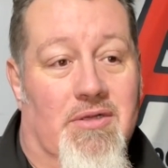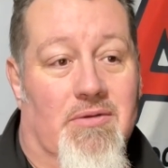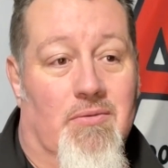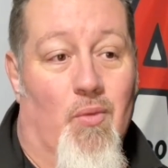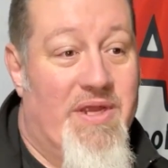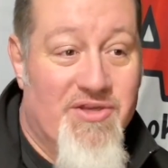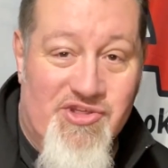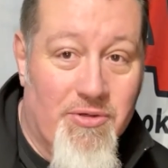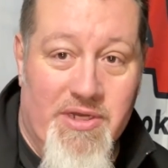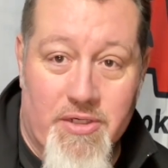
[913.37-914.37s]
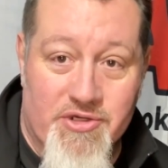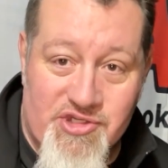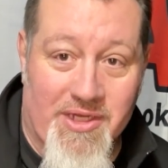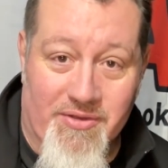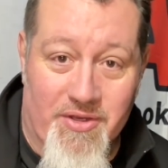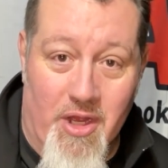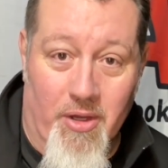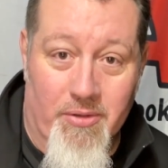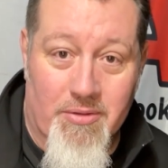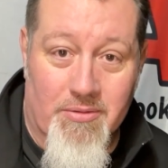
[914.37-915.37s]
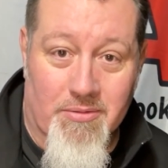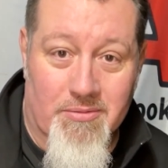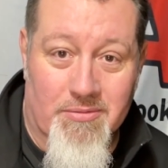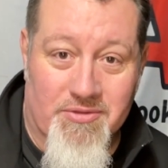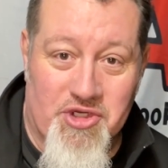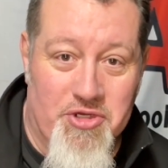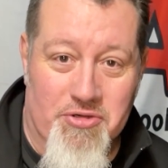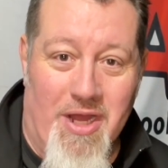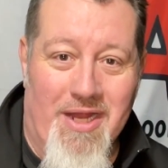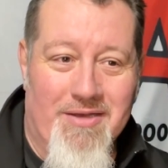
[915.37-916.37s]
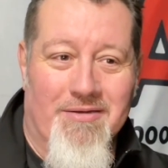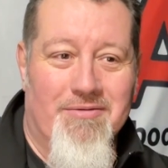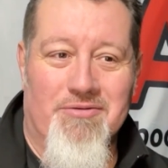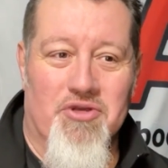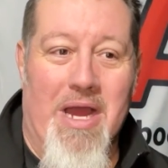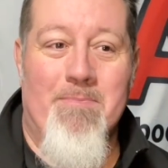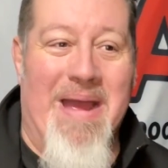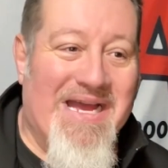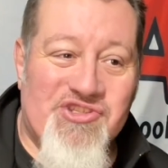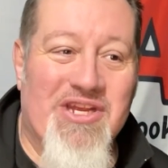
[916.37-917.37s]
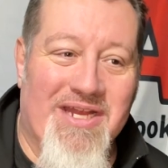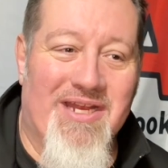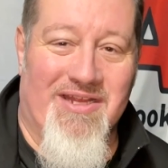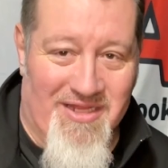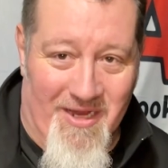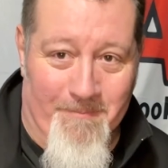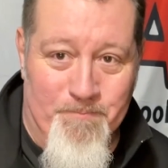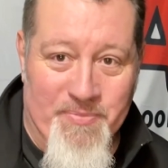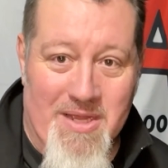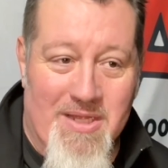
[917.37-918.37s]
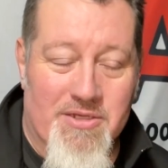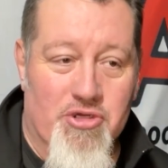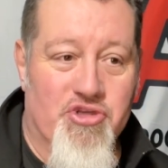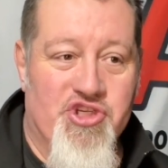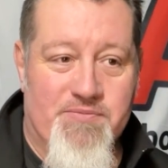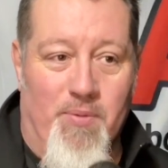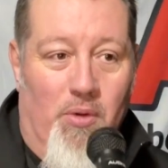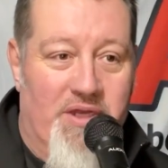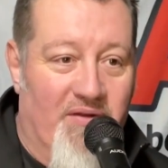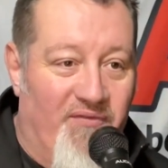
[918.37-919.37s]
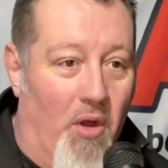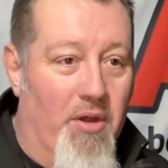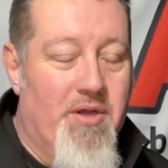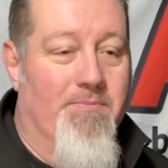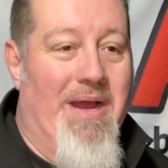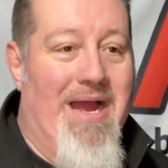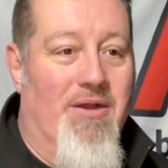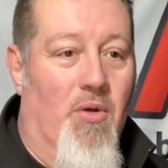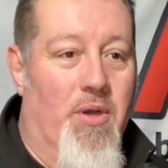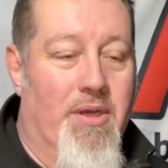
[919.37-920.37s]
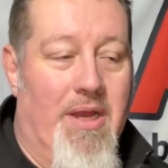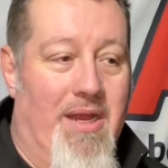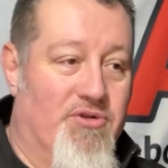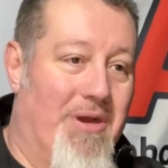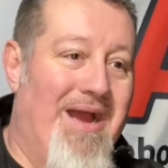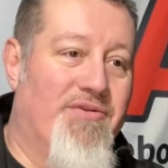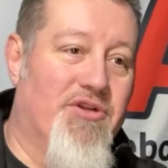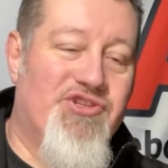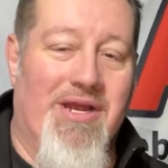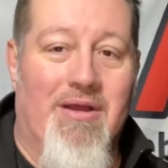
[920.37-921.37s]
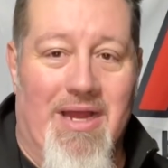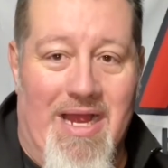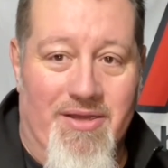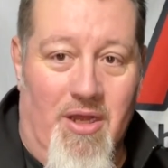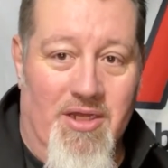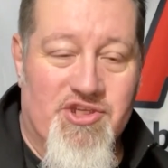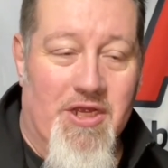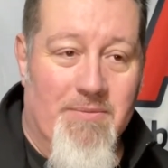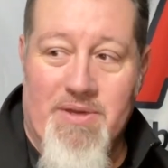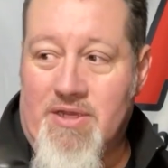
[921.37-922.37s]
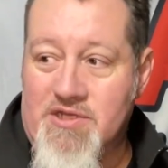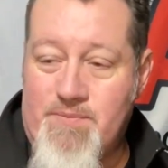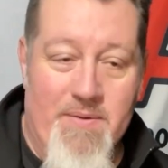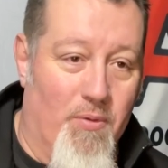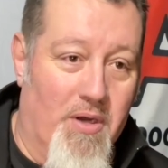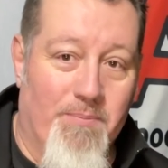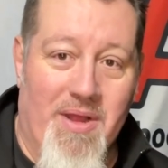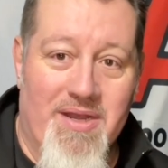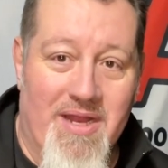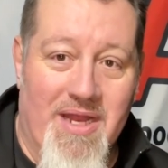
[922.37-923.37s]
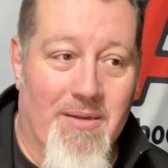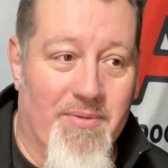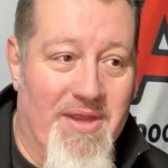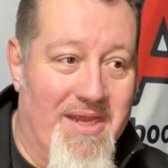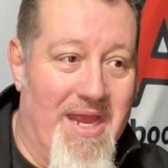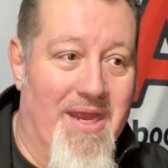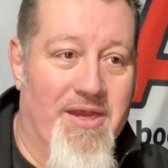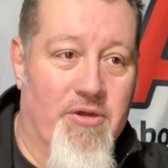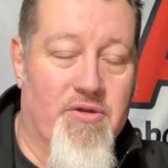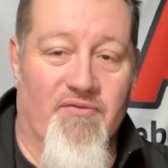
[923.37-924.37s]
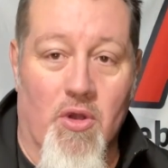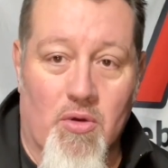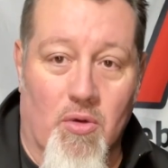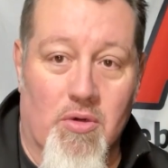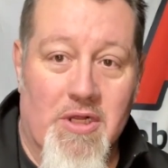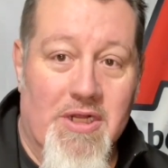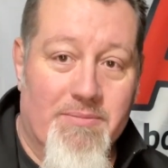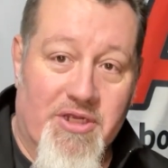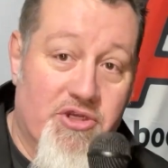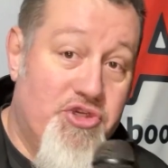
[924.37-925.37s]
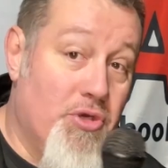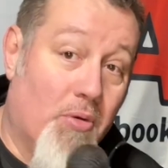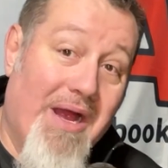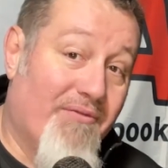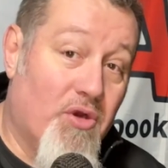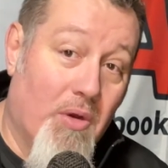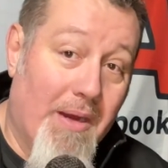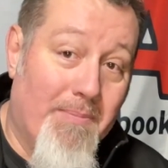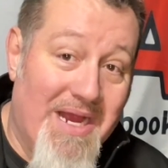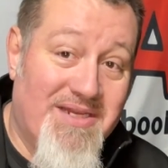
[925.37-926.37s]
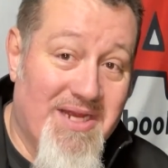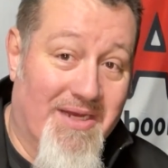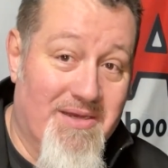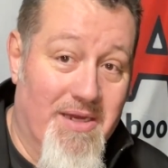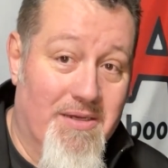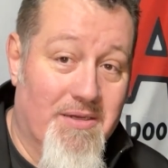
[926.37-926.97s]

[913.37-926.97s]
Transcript: We can still hear you singing the note. So you're not masking anything. You're just pulling the volume back on it and driving your sound guy nuts because people are complaining to him that they can't hear your vocal because you don't have correct mic technique.